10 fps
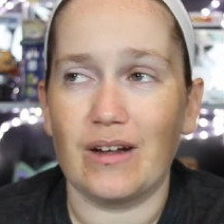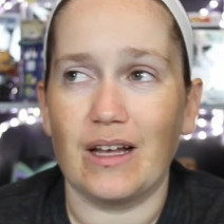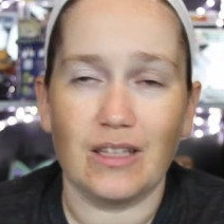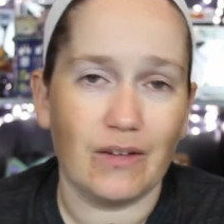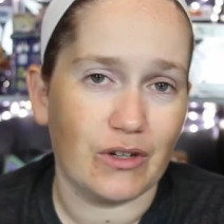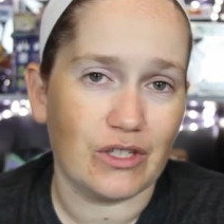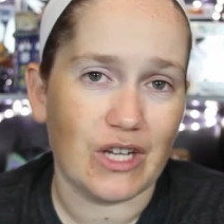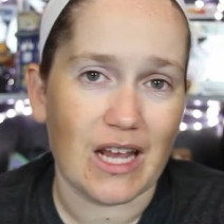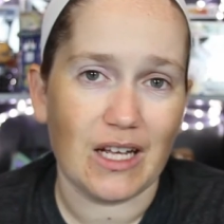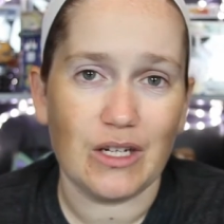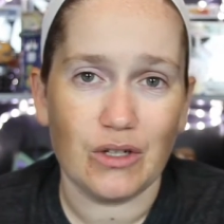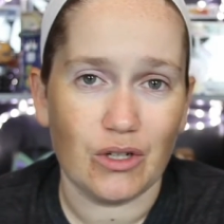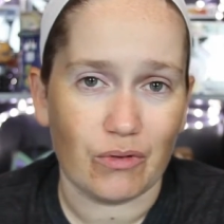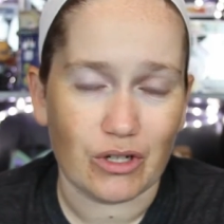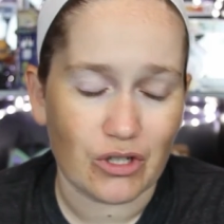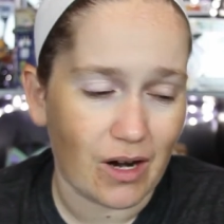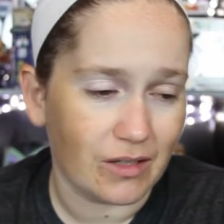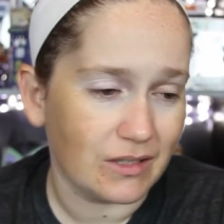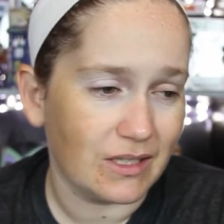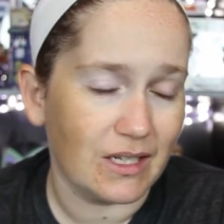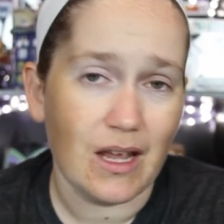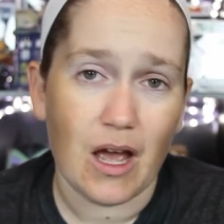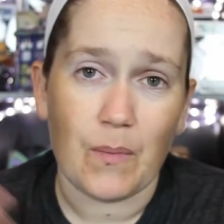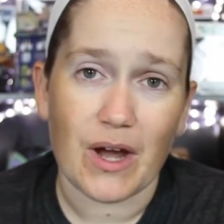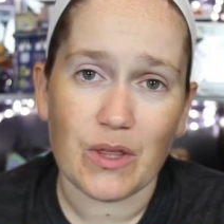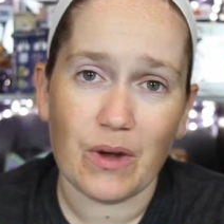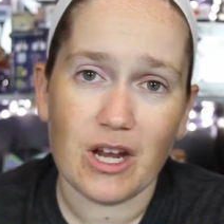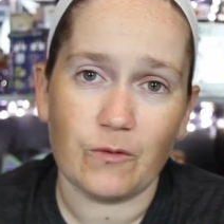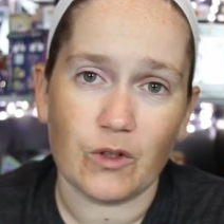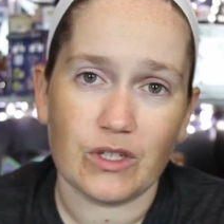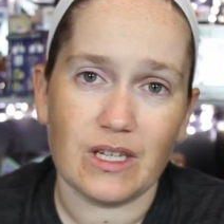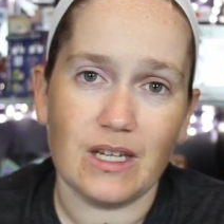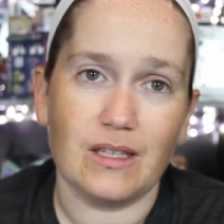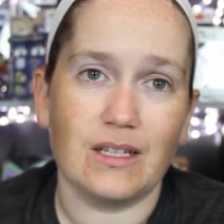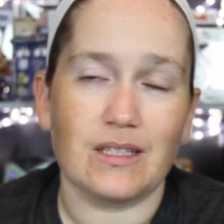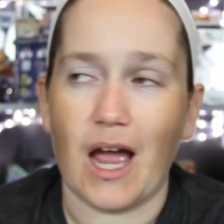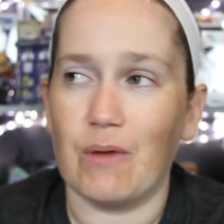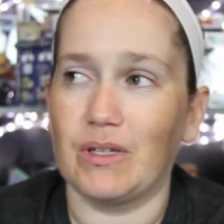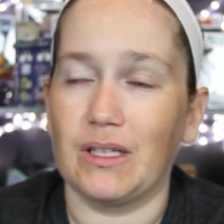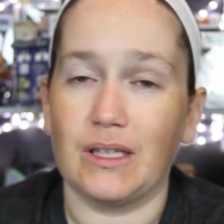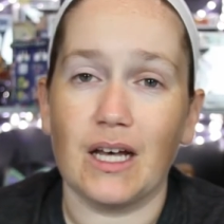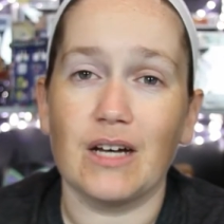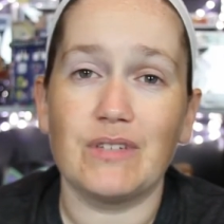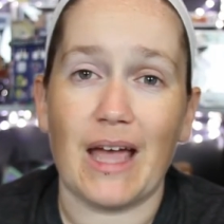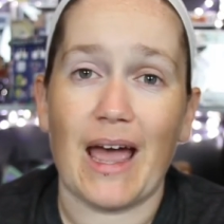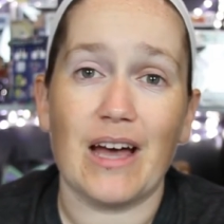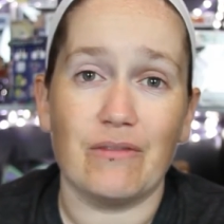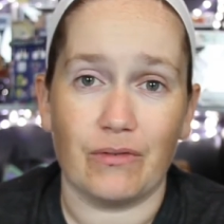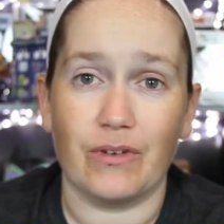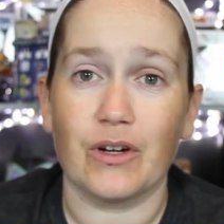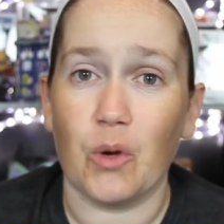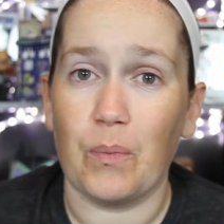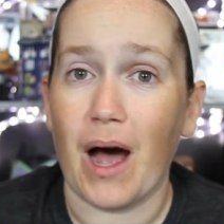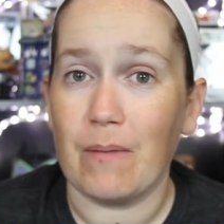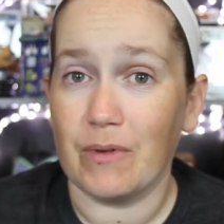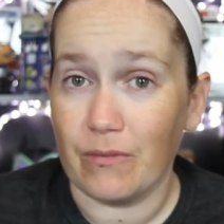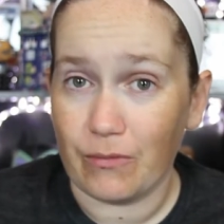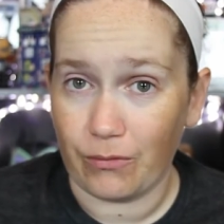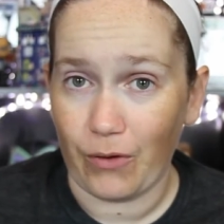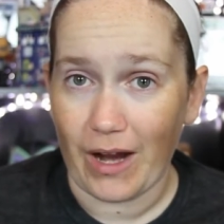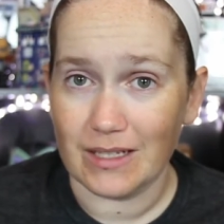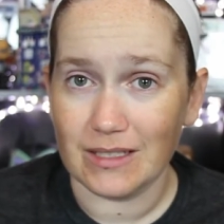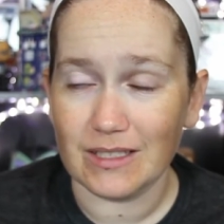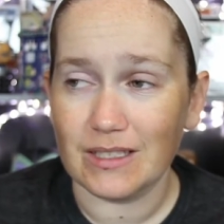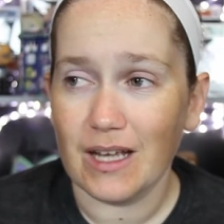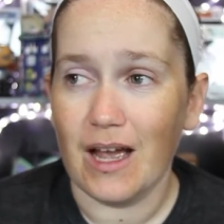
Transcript: I love your channel. I knew you were in Charleston." By the way, if you're seeing this, I would love to have Funko Pop friends.